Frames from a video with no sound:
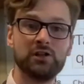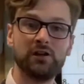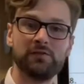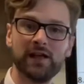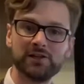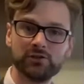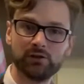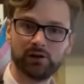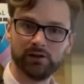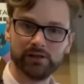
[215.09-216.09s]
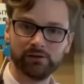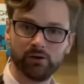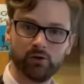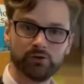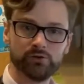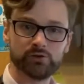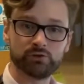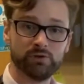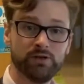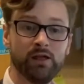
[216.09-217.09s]
And if that's not clear on your
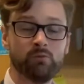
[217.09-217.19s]
screen,